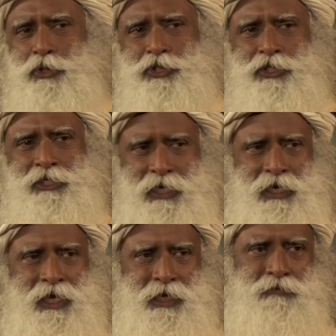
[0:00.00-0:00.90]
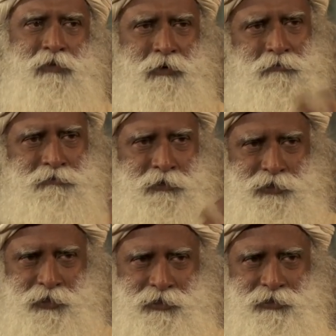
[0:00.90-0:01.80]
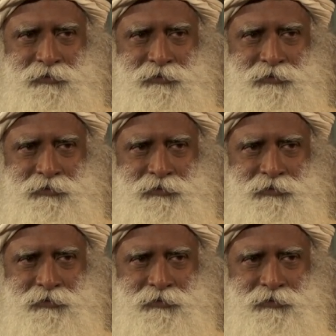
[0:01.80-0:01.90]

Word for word: question, can I evolve further?